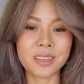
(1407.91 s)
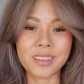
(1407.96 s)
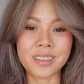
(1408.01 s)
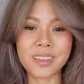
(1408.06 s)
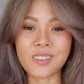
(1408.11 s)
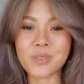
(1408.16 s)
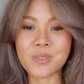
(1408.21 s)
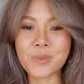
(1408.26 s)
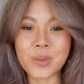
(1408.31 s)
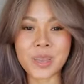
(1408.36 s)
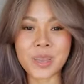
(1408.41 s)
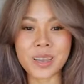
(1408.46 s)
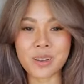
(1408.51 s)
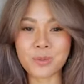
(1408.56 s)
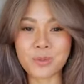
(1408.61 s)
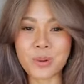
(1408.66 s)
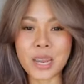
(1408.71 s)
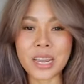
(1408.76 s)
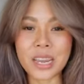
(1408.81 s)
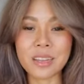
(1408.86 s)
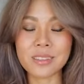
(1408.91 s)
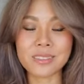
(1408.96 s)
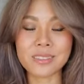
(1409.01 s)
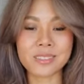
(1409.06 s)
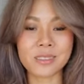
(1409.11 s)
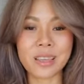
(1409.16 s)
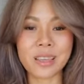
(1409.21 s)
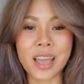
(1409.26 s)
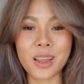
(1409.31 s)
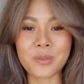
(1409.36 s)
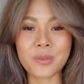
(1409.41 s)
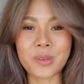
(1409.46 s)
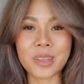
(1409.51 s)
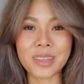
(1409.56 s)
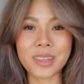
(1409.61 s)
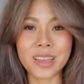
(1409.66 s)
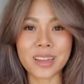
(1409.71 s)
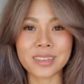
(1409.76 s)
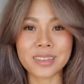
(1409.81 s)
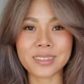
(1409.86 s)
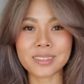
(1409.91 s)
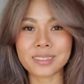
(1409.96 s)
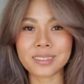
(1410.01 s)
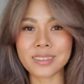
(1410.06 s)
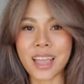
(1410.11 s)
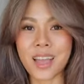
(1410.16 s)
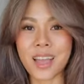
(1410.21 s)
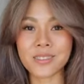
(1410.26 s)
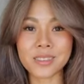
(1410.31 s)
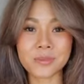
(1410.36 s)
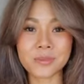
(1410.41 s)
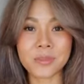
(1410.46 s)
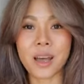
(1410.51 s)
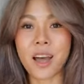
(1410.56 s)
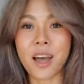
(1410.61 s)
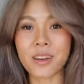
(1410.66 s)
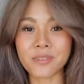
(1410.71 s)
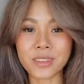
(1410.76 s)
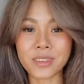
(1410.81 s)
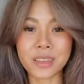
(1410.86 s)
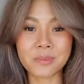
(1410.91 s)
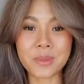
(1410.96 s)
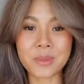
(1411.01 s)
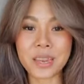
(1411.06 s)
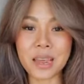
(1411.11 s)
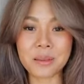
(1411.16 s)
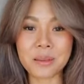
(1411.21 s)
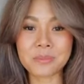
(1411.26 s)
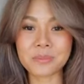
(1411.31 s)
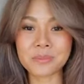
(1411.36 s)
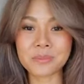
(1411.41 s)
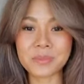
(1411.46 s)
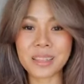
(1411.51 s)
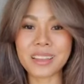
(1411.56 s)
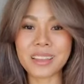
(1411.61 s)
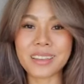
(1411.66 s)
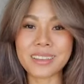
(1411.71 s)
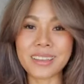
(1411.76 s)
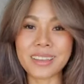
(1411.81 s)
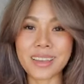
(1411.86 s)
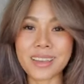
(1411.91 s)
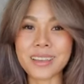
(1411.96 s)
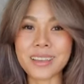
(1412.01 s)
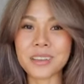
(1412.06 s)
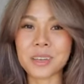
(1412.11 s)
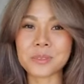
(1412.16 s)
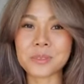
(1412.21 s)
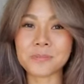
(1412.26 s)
give me a ring so that we can have some coffee and meet up, okay?